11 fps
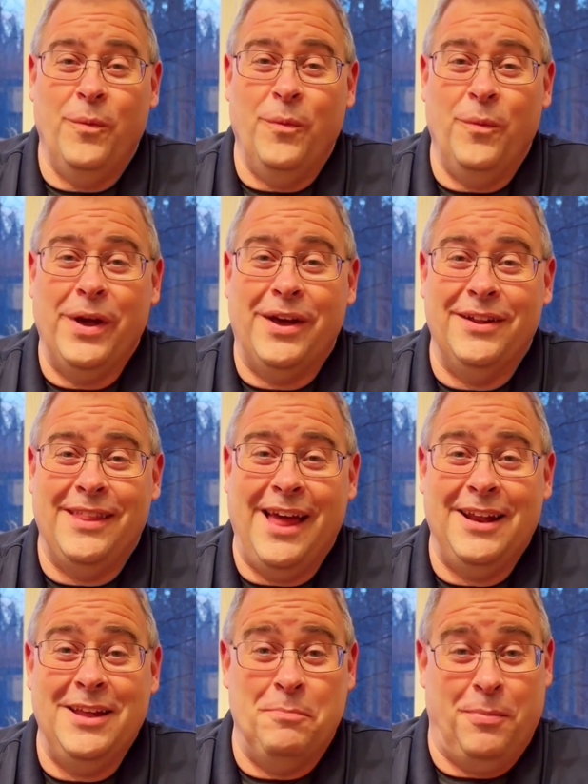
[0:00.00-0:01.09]
We could
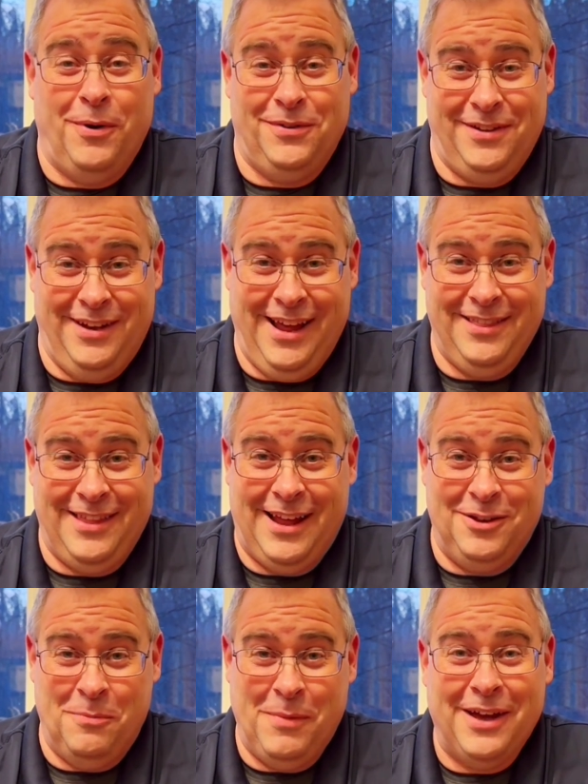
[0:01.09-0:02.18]
then impersonate that
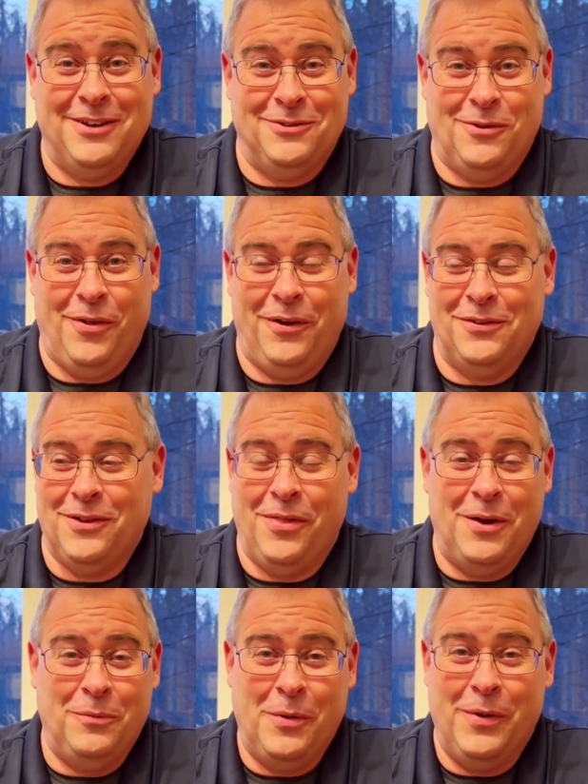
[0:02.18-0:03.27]
domain controller. So
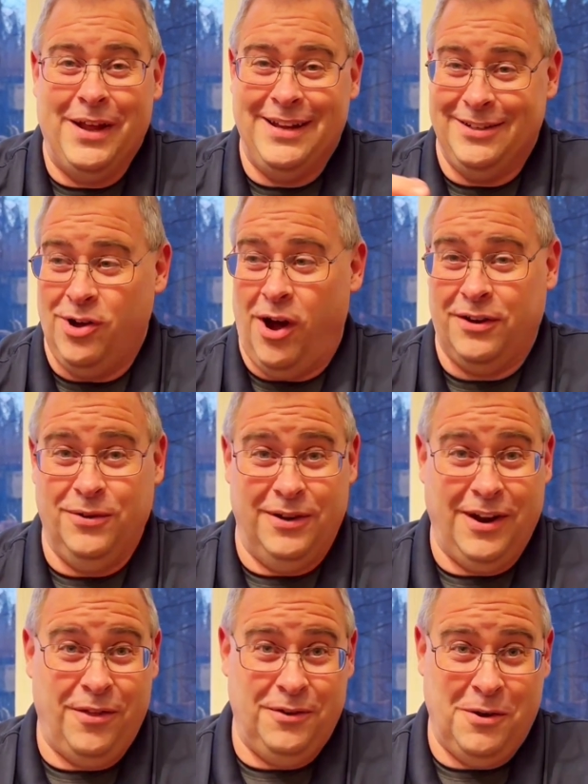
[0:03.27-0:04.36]
then we went and talked to
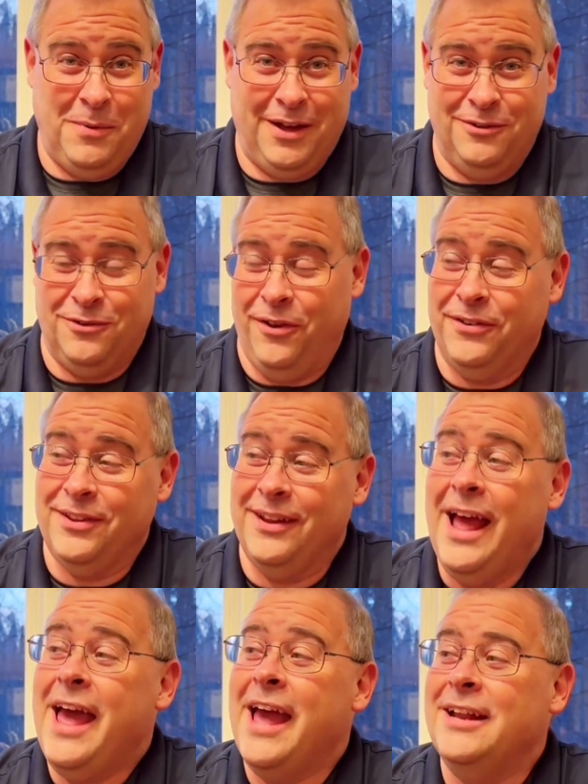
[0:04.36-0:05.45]
another domain controller, said,
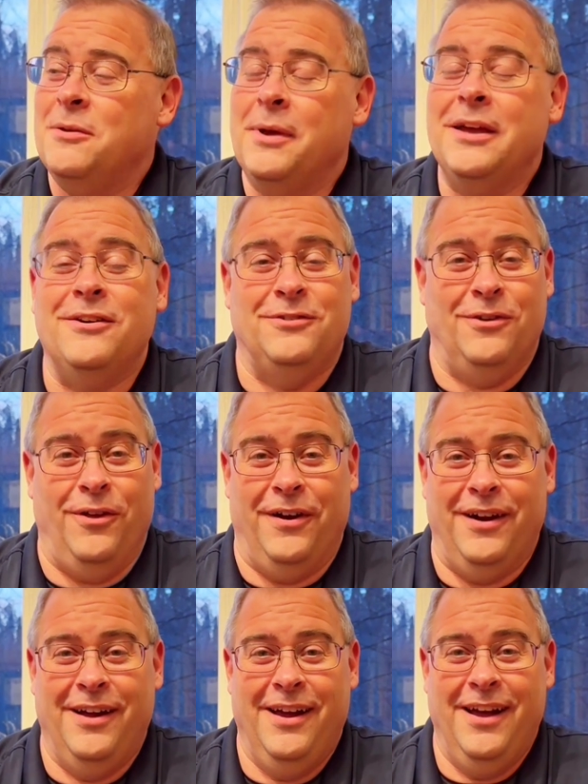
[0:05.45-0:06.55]
hey, domain controller,
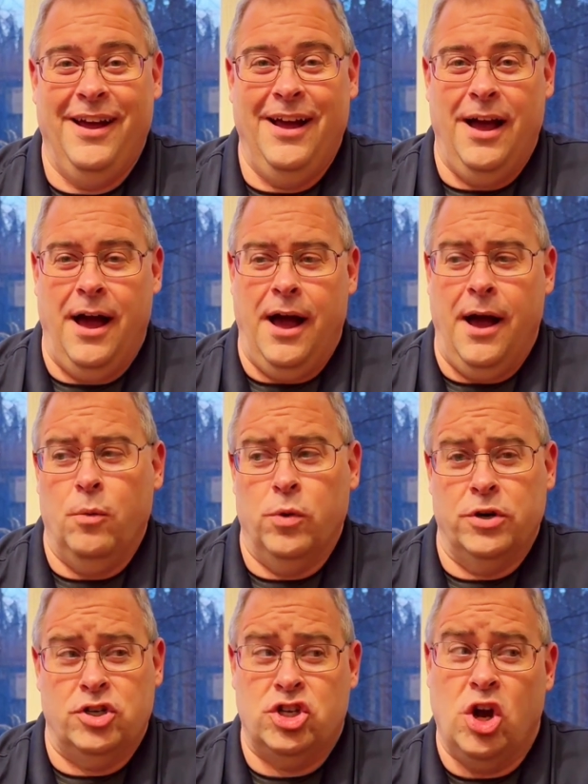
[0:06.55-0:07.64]
we're
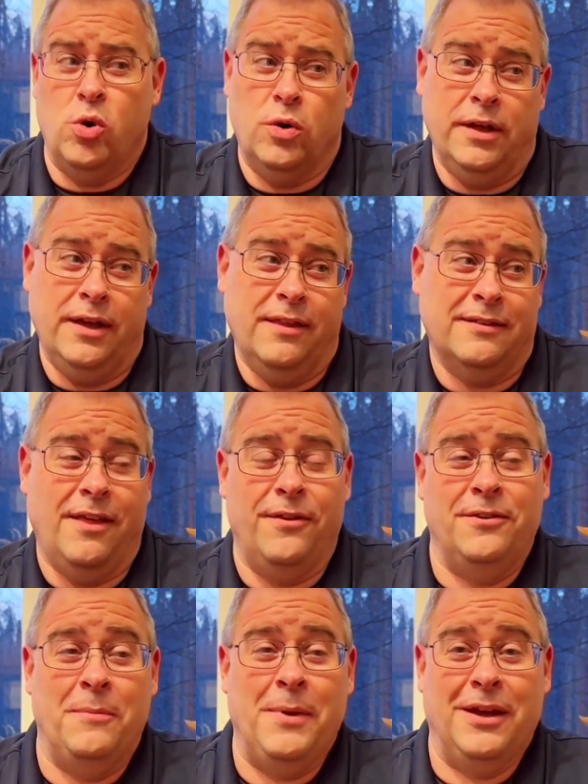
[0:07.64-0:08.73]
totally this other
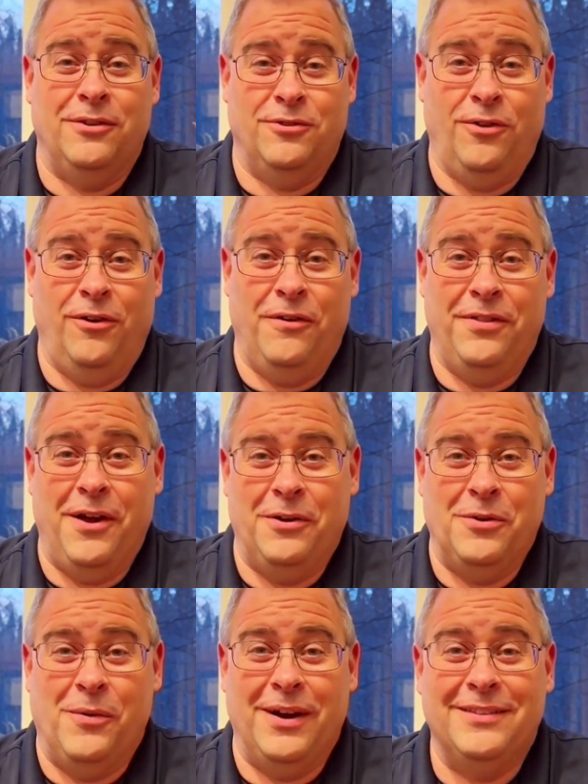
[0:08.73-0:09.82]
domain controller over there.
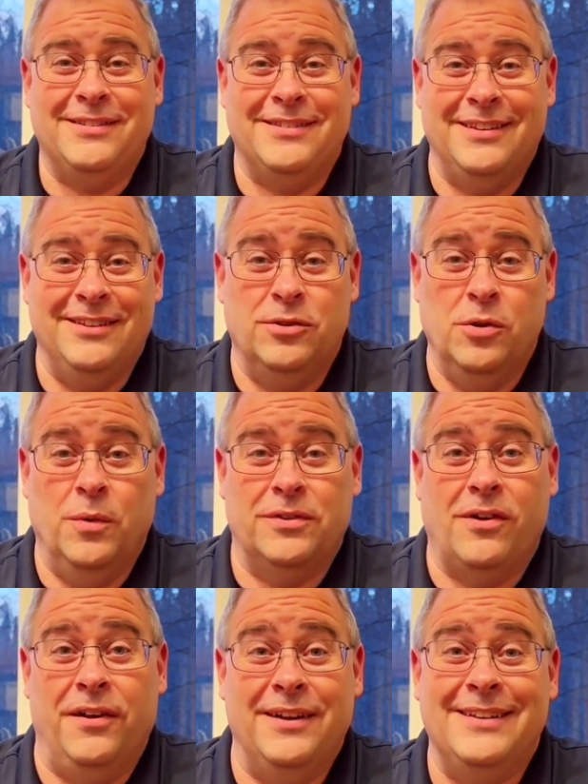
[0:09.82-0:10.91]
You want to do what's
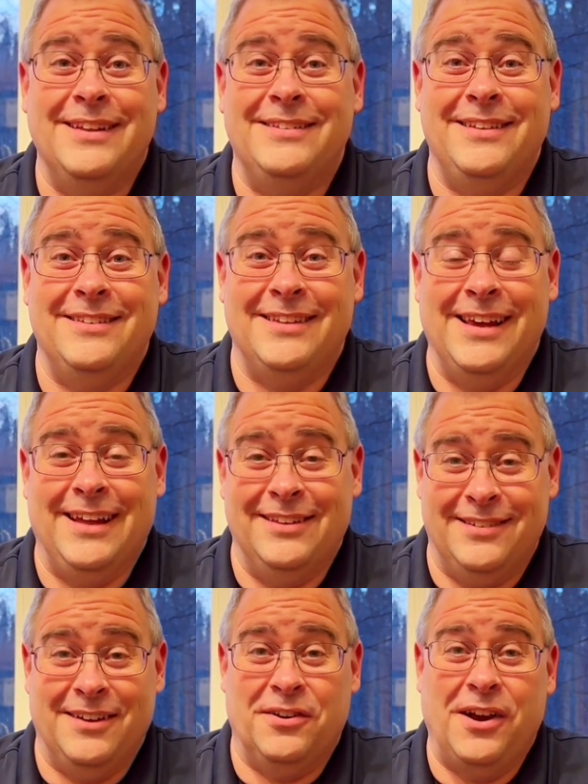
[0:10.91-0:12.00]
called a DC sync and
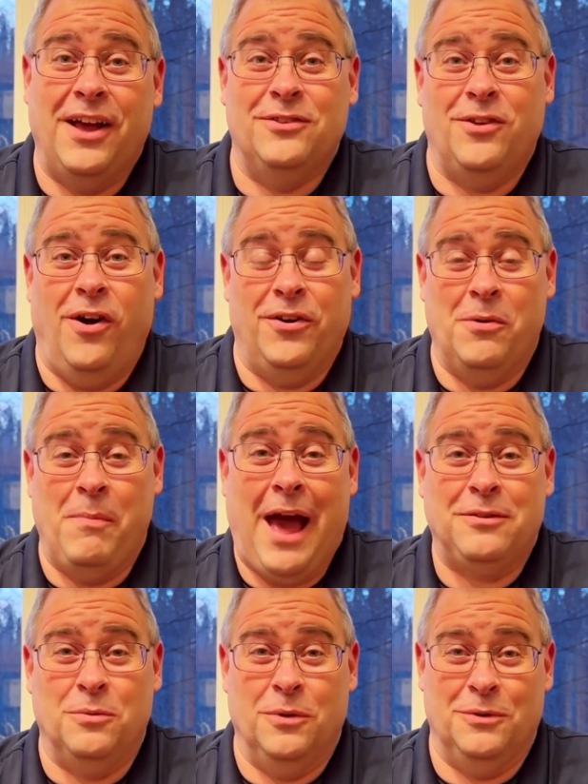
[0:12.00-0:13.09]
synchronize all your
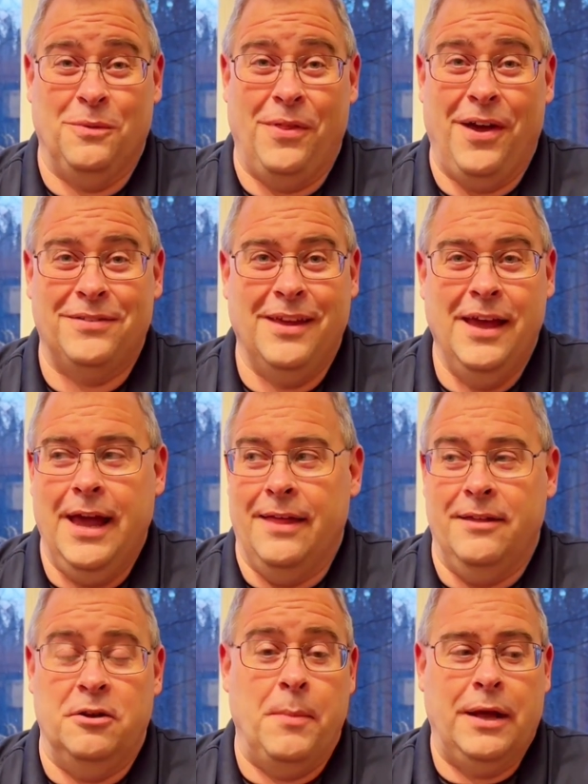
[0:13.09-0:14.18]
passwords with us? And
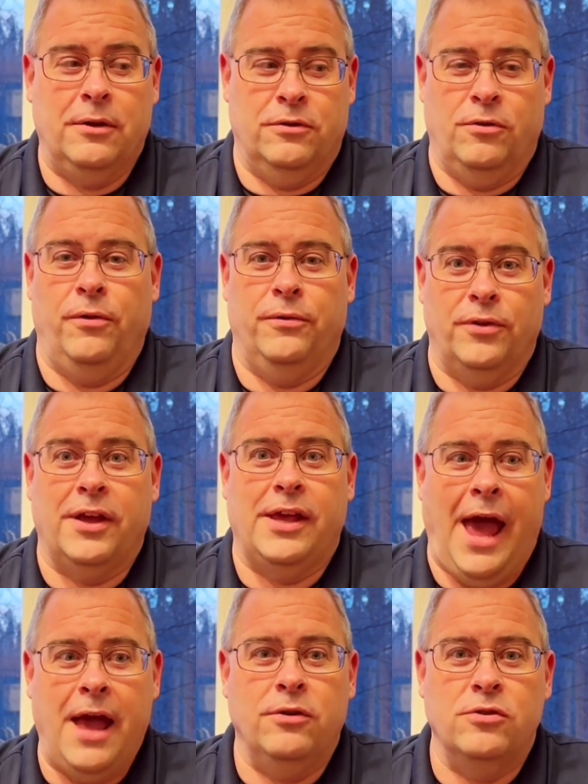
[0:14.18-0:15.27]
the domain controller is like,
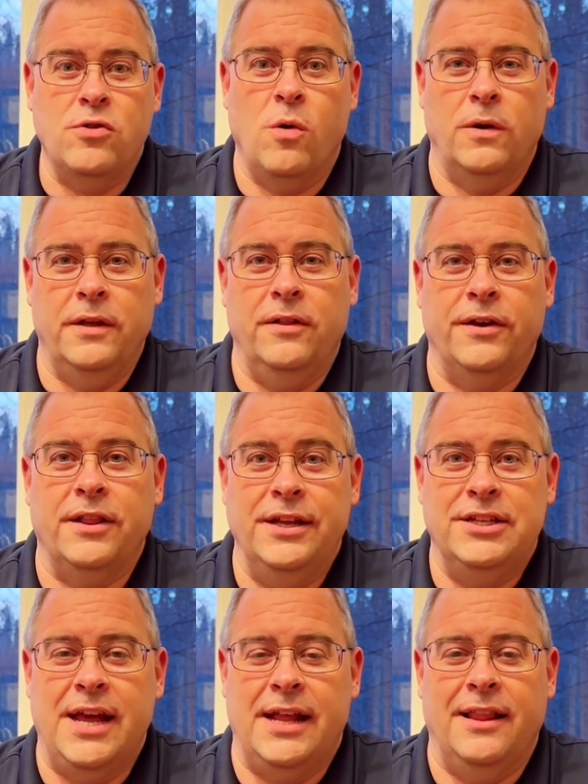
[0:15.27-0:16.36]
yeah, you totally look
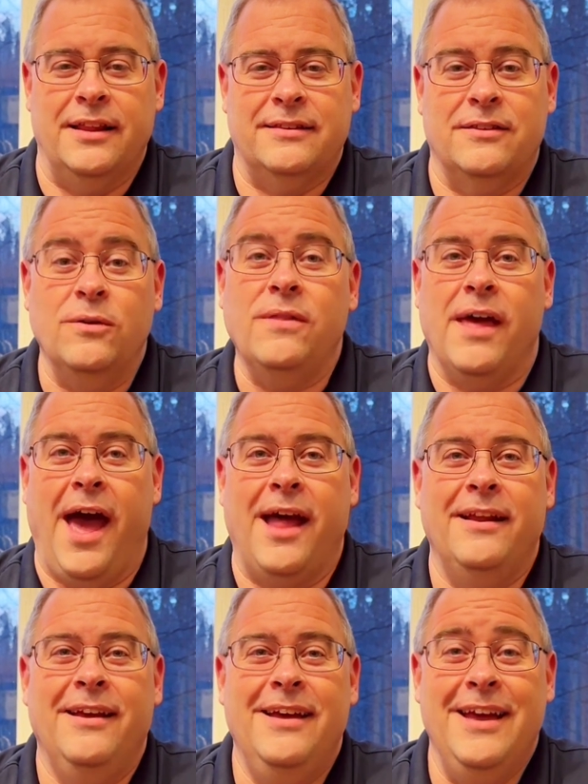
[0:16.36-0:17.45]
legit. Let's do that.
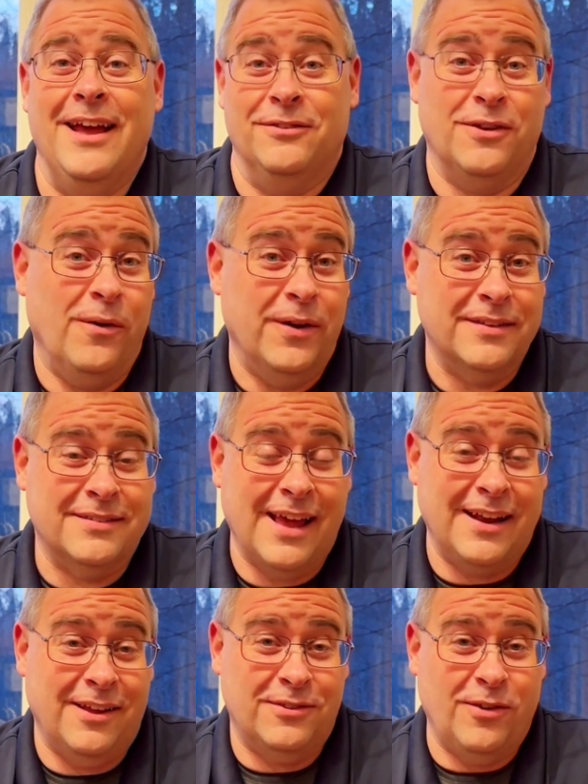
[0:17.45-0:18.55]
And so it
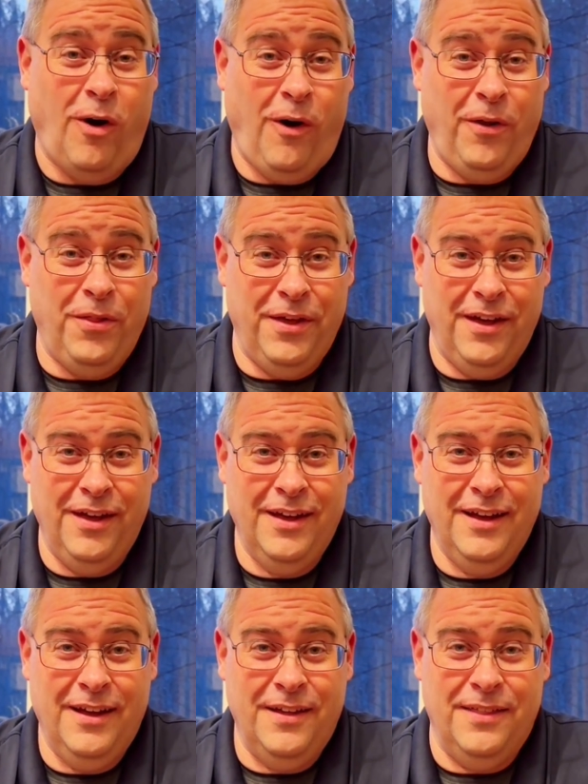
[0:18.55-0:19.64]
sent us all
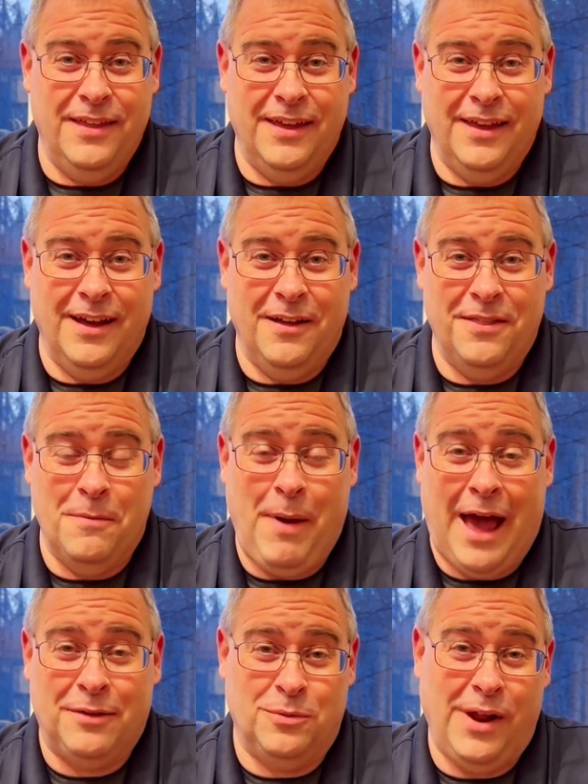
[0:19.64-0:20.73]
the
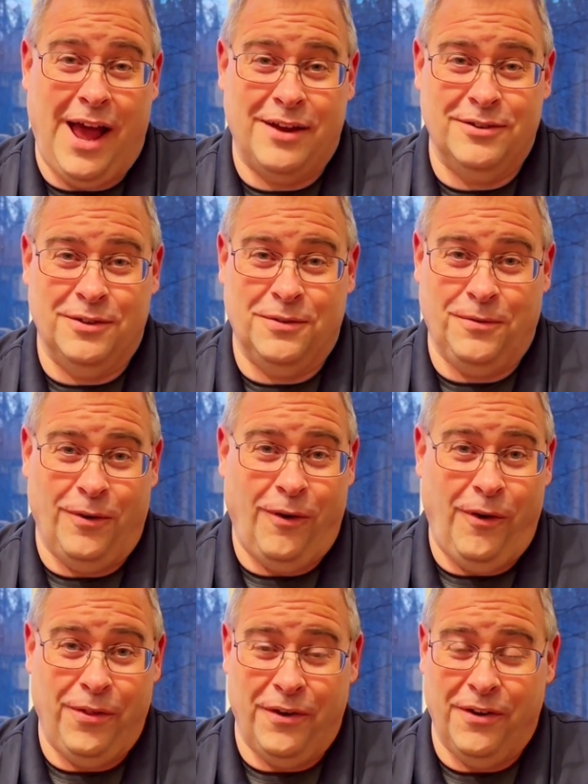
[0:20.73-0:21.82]
password hashes for all